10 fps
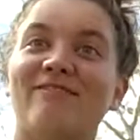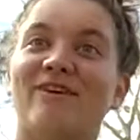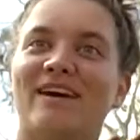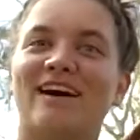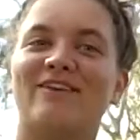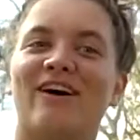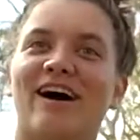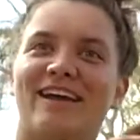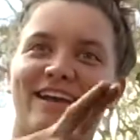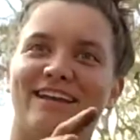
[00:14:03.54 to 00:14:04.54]
were kind of
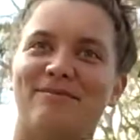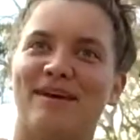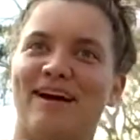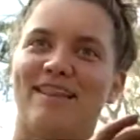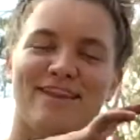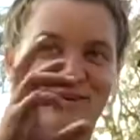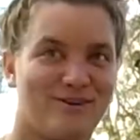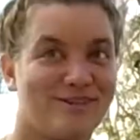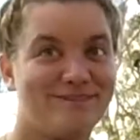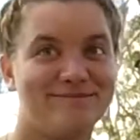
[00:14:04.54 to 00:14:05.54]
hiding behind the rock.
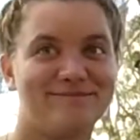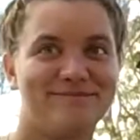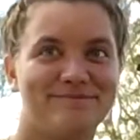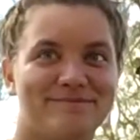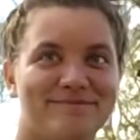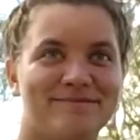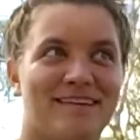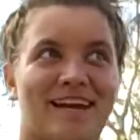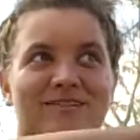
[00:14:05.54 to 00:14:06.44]
Oh. And